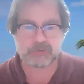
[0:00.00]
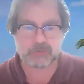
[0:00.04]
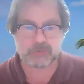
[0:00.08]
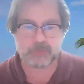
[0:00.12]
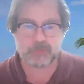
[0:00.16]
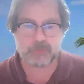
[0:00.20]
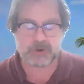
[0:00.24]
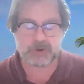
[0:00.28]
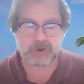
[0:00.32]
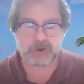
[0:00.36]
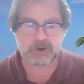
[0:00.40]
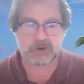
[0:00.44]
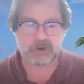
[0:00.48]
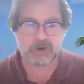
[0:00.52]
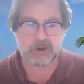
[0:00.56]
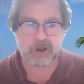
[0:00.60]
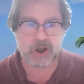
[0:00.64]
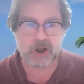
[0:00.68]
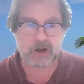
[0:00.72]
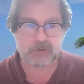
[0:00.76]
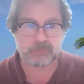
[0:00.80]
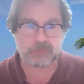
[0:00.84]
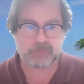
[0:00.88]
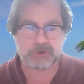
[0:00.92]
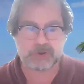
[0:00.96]
else would be
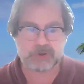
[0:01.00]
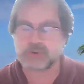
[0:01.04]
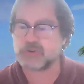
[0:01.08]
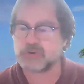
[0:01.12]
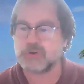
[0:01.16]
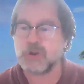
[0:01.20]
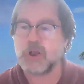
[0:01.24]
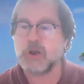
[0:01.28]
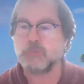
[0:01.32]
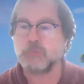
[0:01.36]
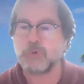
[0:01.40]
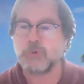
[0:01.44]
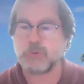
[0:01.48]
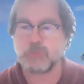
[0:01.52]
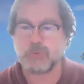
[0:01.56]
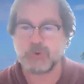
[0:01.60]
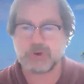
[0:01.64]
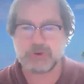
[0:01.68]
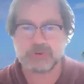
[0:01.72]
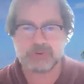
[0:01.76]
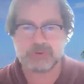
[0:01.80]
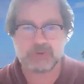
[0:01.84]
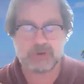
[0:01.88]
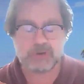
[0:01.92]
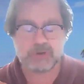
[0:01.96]
accomplished. We
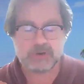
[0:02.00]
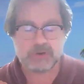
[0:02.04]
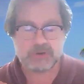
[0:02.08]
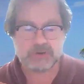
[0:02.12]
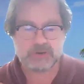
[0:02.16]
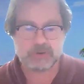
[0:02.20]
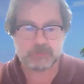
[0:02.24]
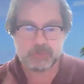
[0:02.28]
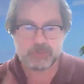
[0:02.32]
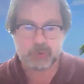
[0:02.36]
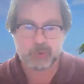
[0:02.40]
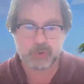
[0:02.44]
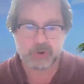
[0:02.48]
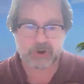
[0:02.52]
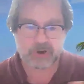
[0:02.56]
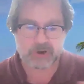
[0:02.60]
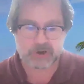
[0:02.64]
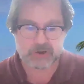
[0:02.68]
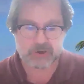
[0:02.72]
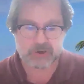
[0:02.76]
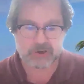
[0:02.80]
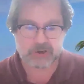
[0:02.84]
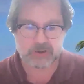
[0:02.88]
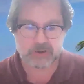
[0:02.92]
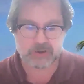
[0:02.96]
wouldn't deport
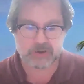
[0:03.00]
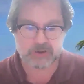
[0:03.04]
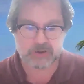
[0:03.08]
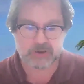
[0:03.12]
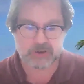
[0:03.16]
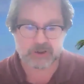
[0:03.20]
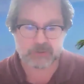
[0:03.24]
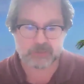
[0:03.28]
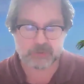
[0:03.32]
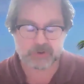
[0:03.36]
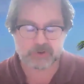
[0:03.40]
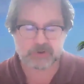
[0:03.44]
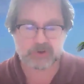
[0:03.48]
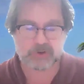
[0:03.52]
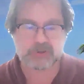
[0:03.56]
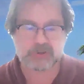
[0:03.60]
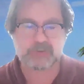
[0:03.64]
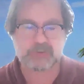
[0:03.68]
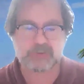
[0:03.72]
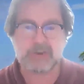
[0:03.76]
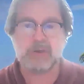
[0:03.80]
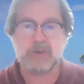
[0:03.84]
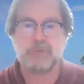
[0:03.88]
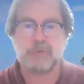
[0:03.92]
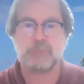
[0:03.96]
any illegal
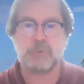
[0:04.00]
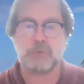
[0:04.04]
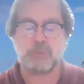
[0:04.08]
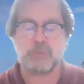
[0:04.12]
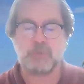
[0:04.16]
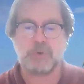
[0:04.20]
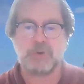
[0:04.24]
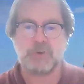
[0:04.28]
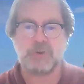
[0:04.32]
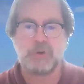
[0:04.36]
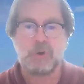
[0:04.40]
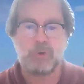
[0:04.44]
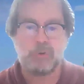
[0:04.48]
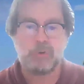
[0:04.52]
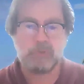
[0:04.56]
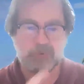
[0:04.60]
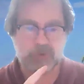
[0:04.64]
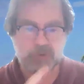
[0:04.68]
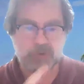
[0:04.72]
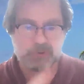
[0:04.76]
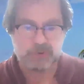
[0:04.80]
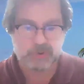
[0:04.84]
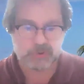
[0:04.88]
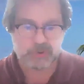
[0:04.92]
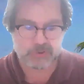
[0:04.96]
immigrants. We wouldn't
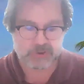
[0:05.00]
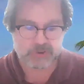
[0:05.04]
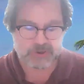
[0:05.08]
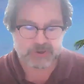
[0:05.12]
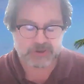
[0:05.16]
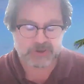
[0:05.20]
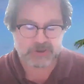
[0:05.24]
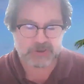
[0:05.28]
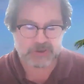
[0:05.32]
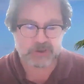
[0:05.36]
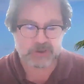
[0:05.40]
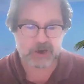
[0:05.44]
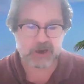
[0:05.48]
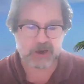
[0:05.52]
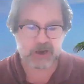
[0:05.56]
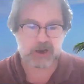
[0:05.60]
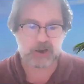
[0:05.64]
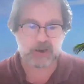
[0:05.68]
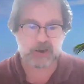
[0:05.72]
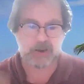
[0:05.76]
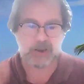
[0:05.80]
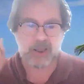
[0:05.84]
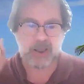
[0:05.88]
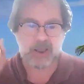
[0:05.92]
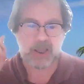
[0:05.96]
overturn
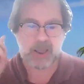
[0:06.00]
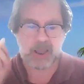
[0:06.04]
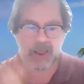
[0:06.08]
DEI.